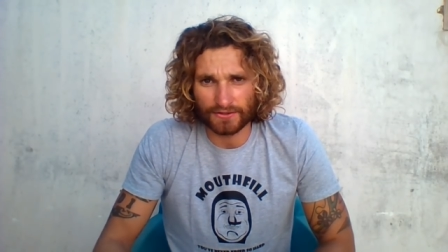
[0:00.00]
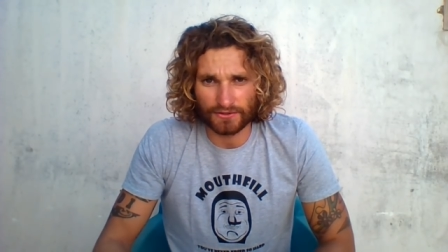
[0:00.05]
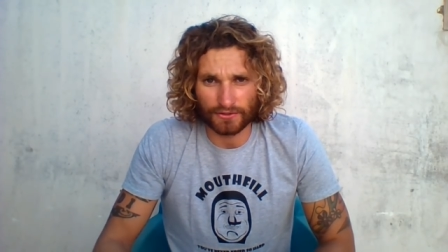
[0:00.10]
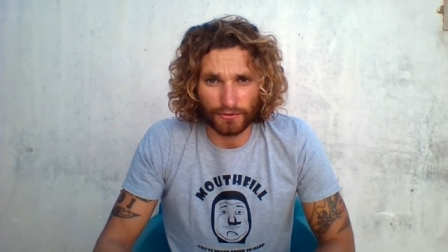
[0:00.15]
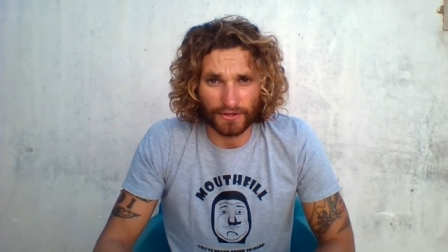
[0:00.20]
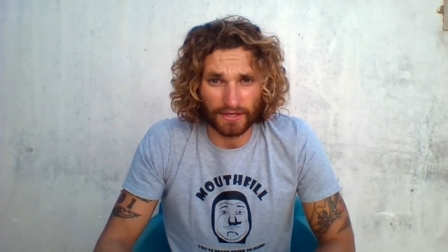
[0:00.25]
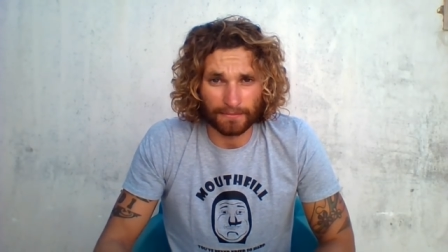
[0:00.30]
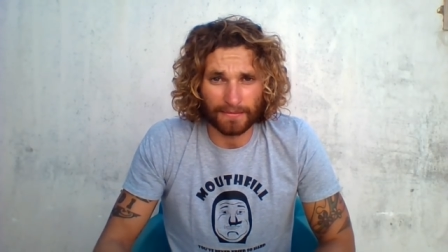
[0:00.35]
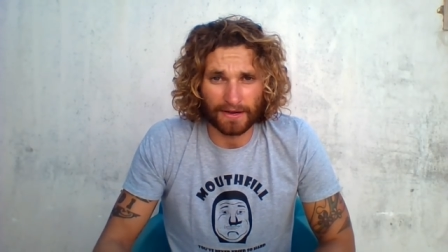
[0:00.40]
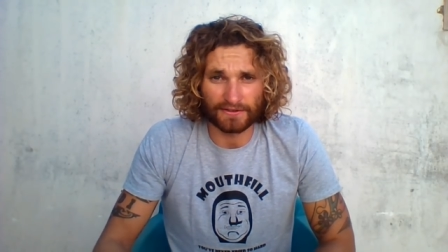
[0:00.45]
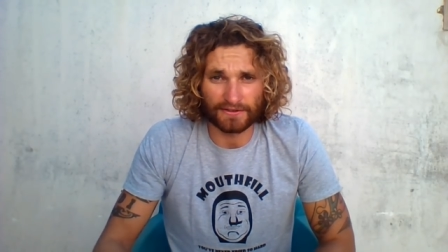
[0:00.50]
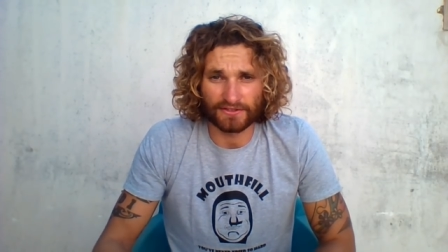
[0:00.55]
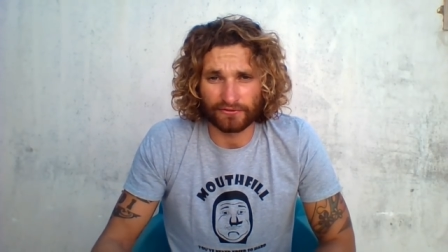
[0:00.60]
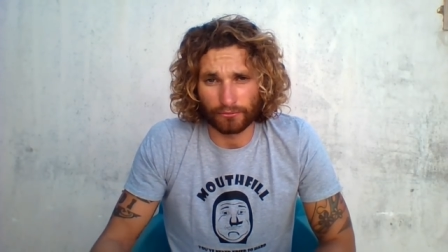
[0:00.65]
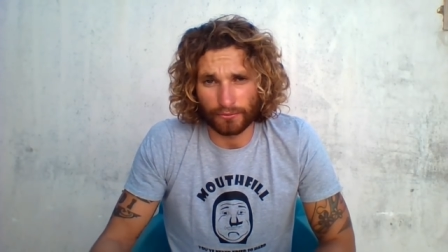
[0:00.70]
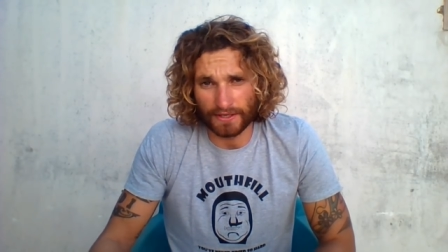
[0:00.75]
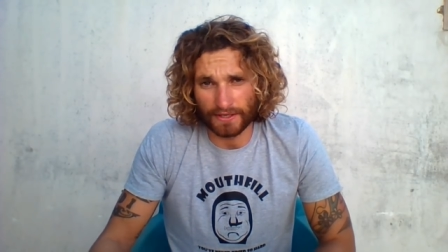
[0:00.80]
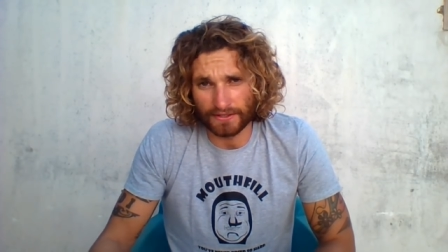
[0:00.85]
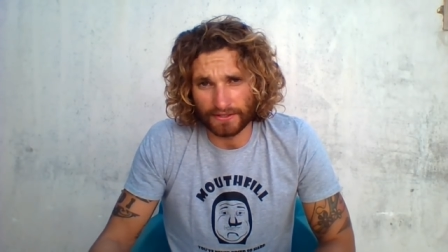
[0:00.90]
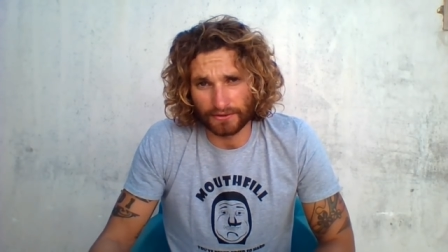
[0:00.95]
so the amount of
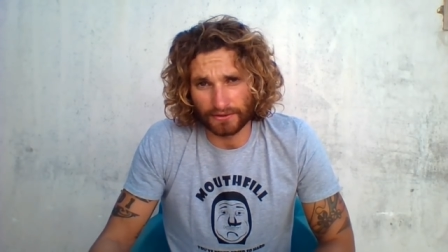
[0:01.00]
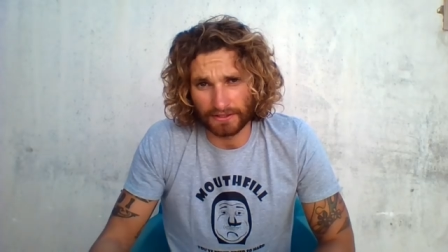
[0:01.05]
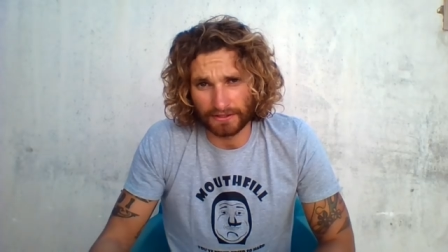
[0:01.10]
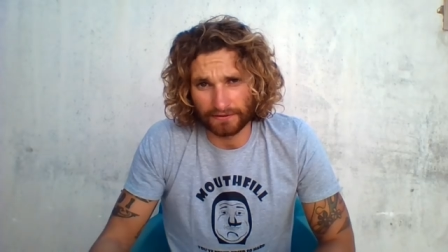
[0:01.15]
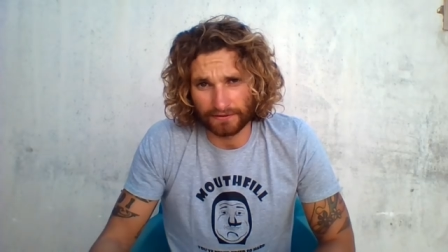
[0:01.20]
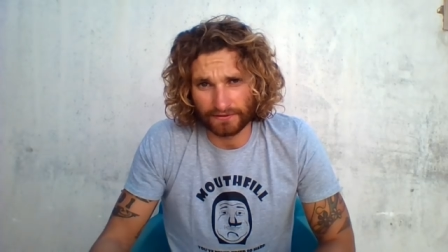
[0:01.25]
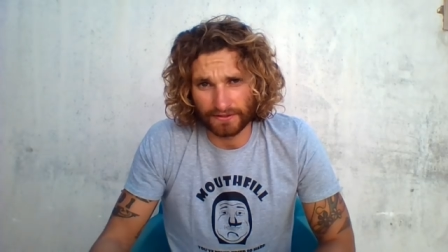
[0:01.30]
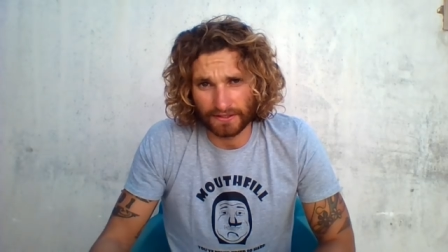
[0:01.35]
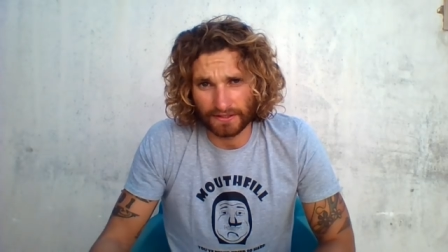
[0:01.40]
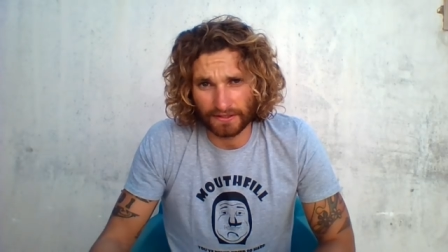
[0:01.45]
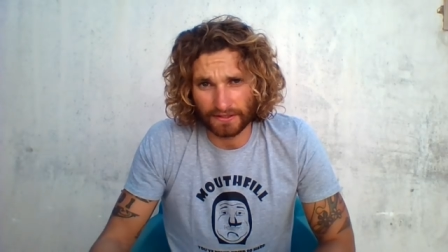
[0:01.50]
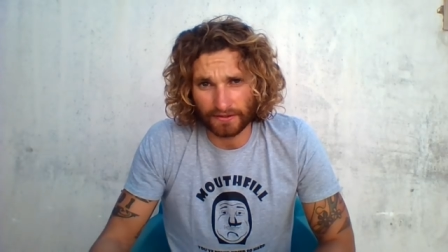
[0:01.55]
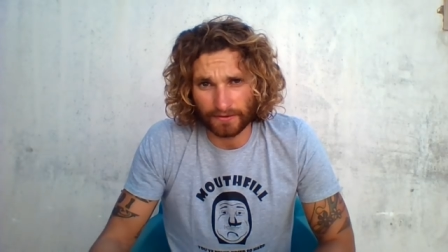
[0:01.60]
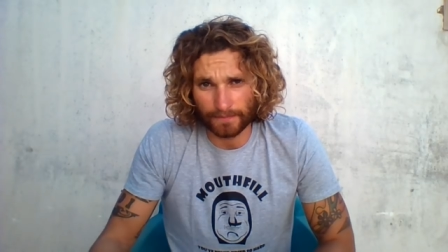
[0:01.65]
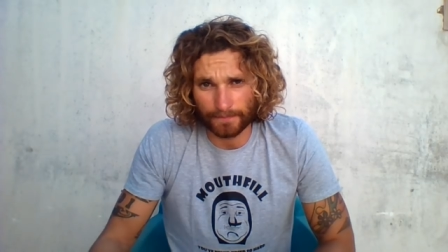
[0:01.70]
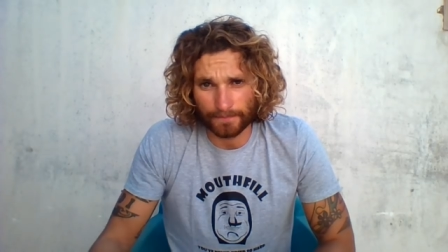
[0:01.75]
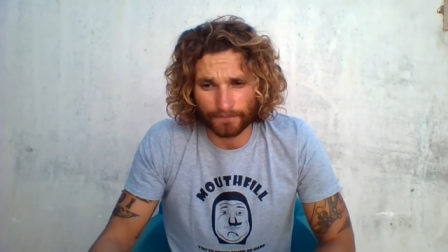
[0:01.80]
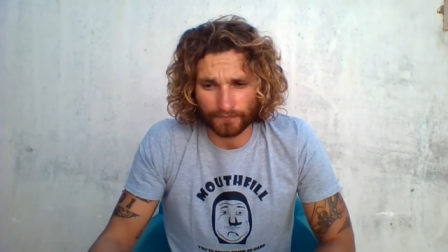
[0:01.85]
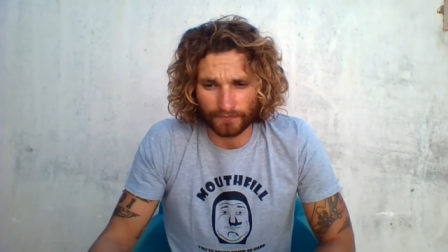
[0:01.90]
weight you're lifting,